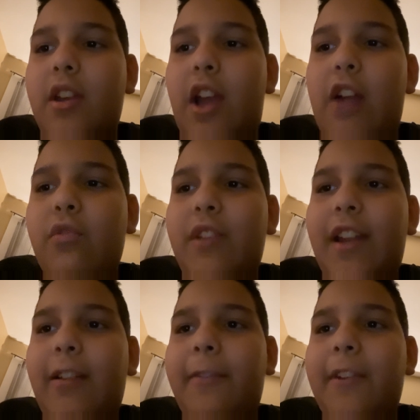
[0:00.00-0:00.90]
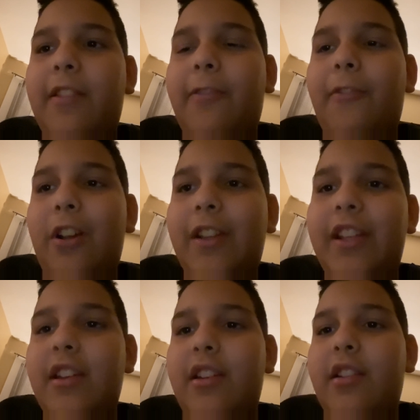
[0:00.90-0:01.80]
I don't care if it's
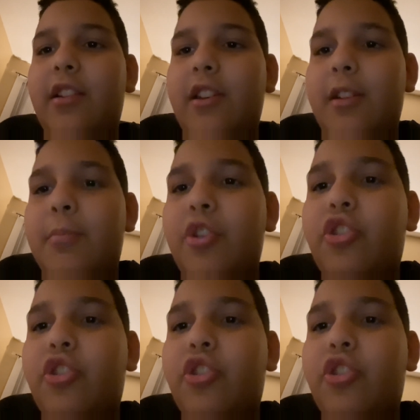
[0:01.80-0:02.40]
funny, but